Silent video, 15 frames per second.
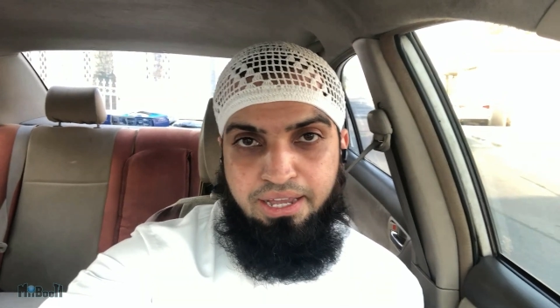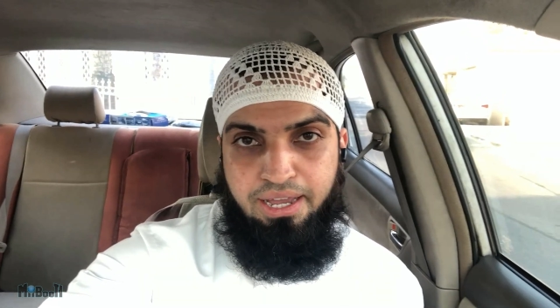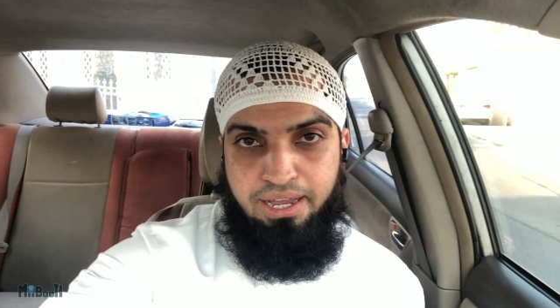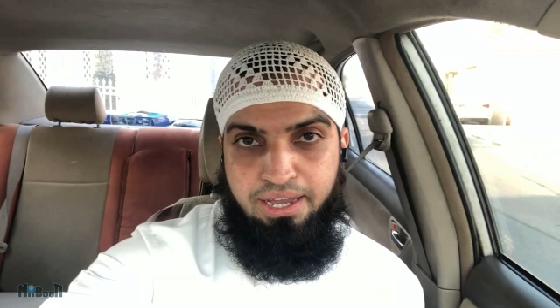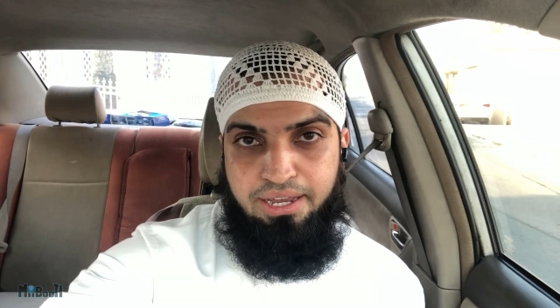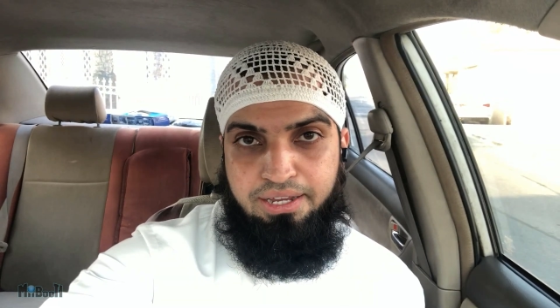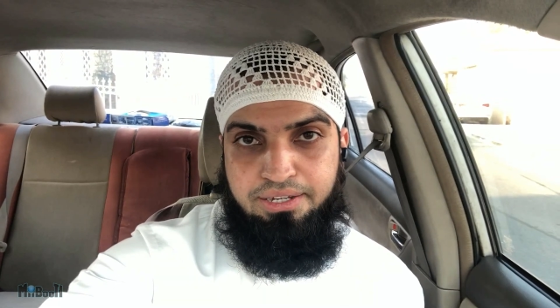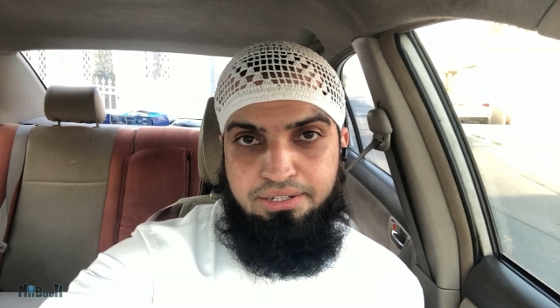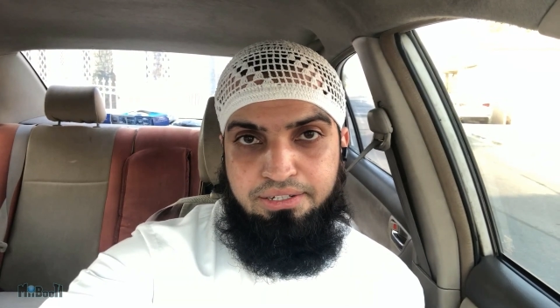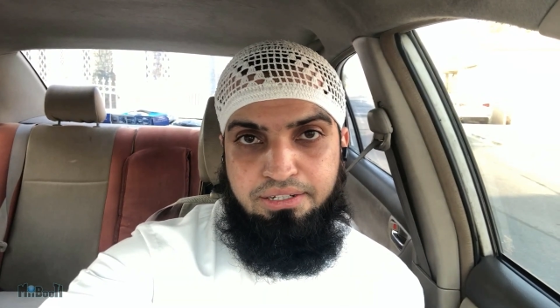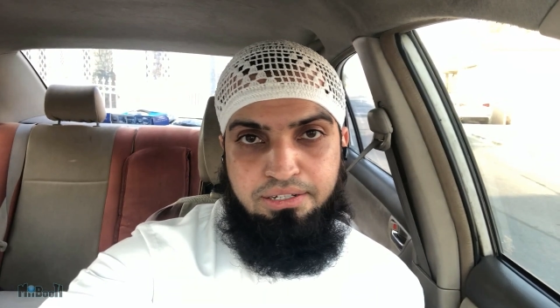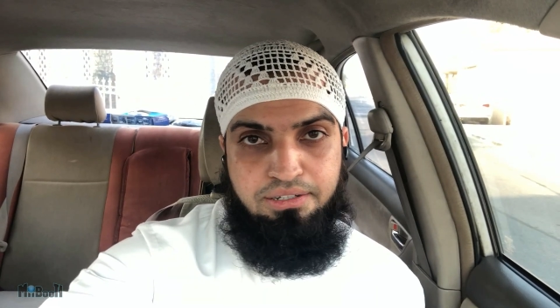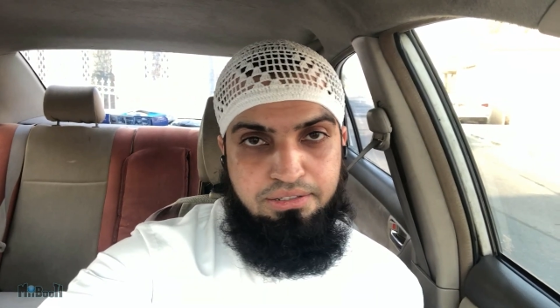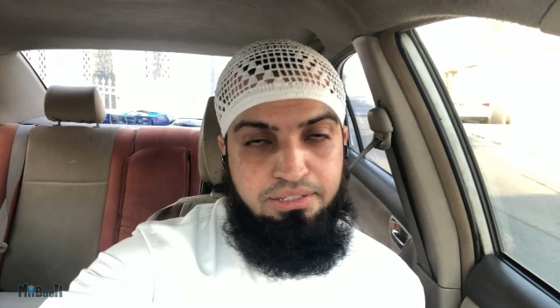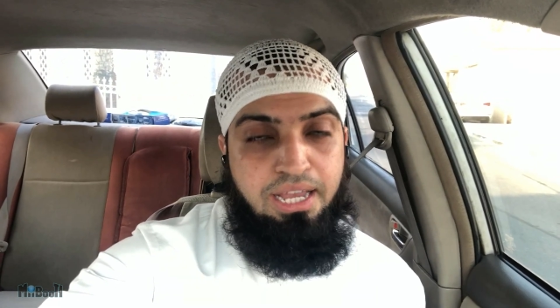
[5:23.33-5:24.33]
and
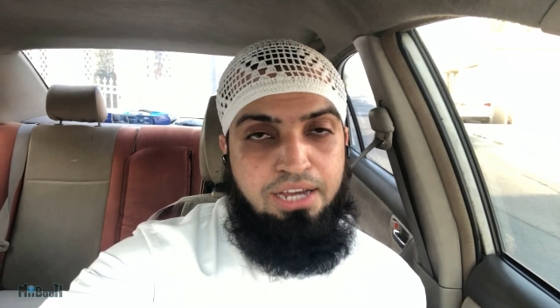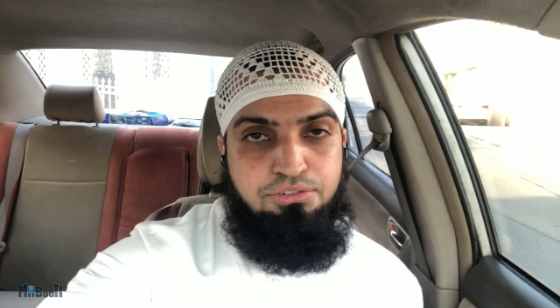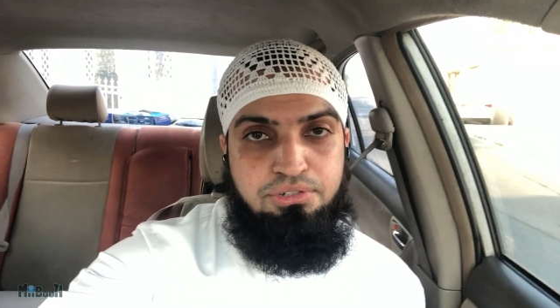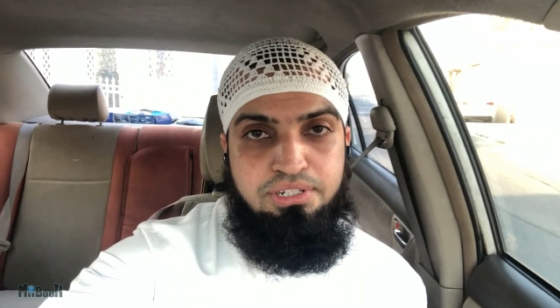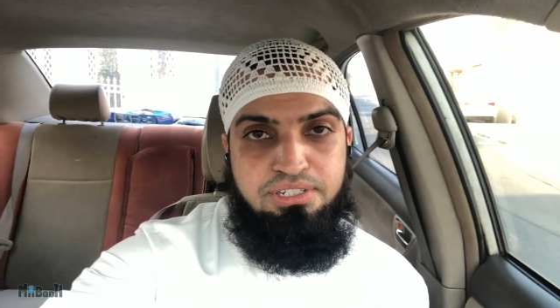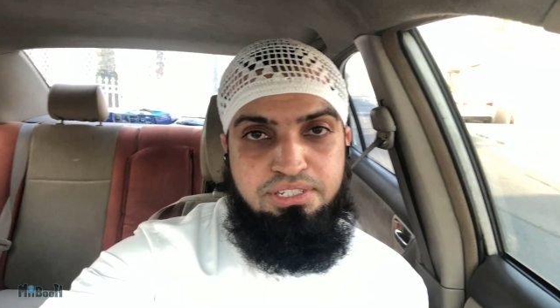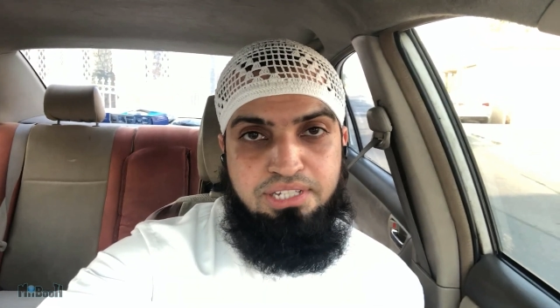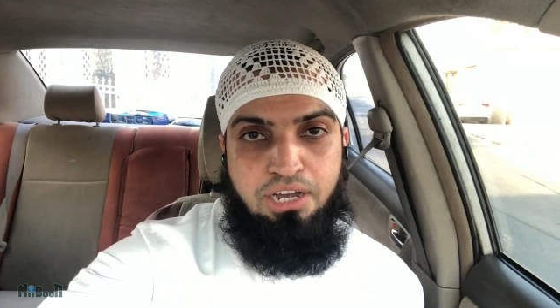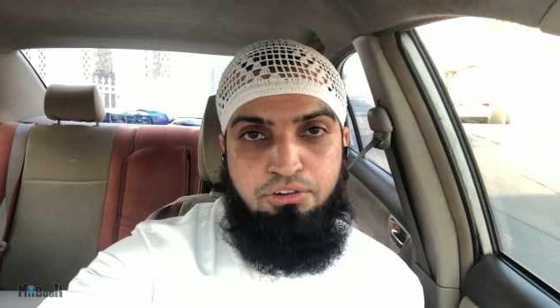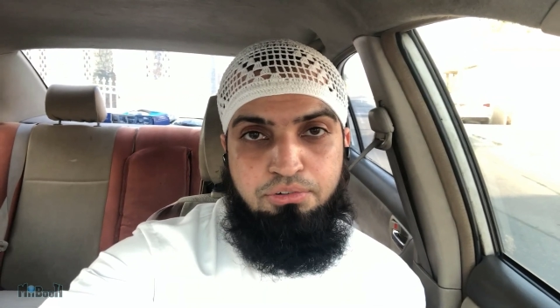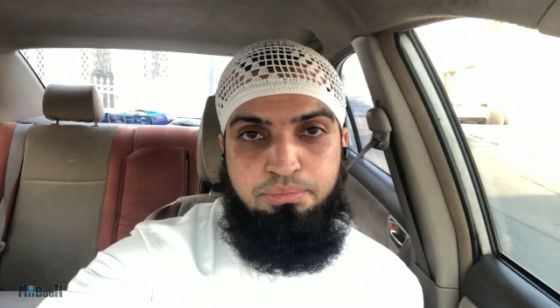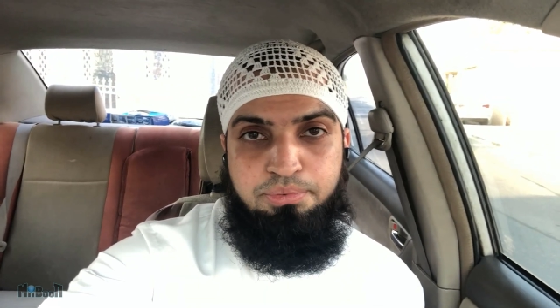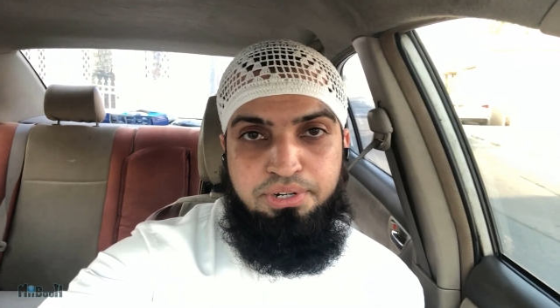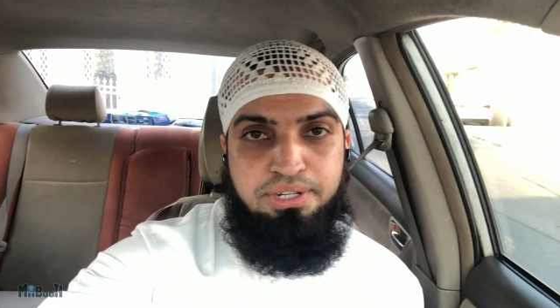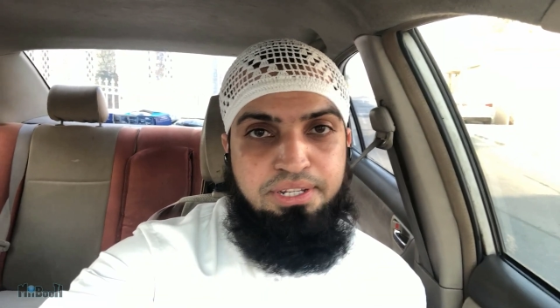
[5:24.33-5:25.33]
they actually
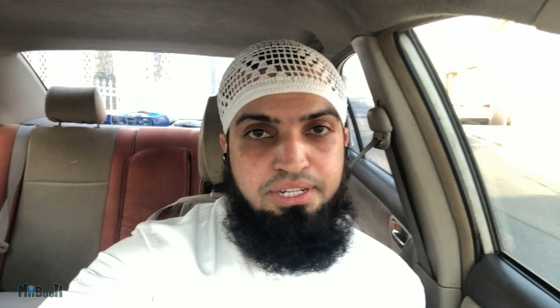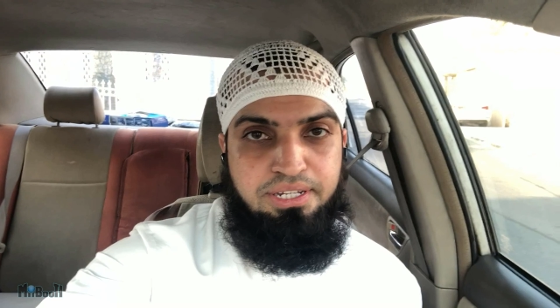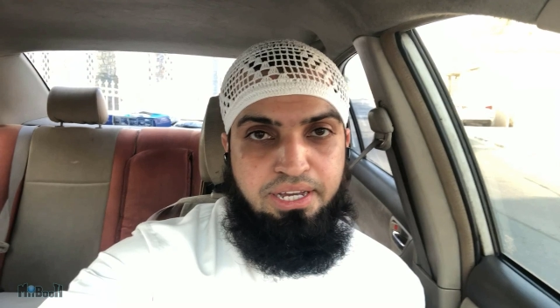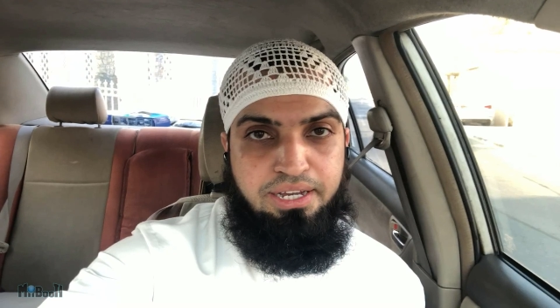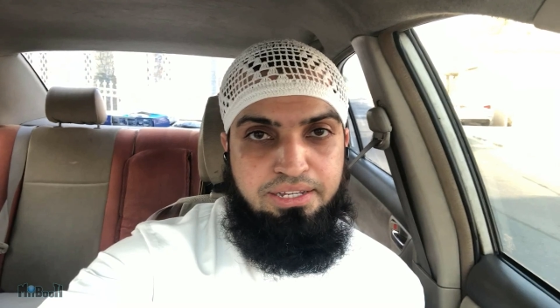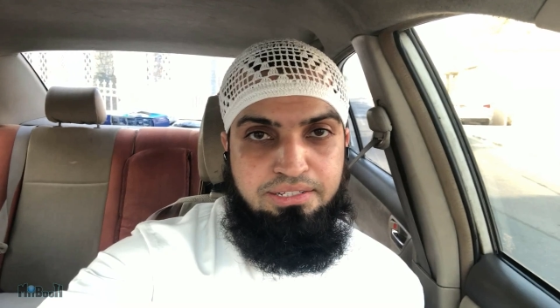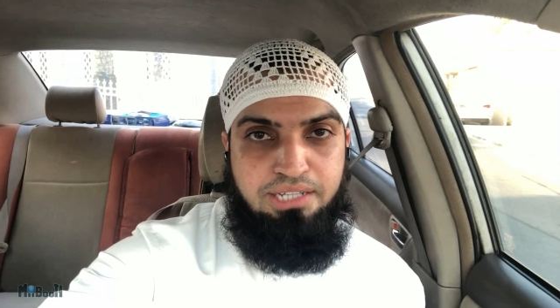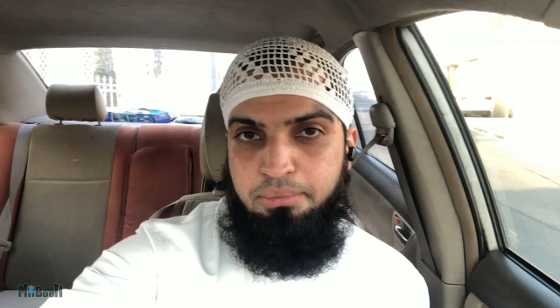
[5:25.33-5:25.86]
sound pretty nice.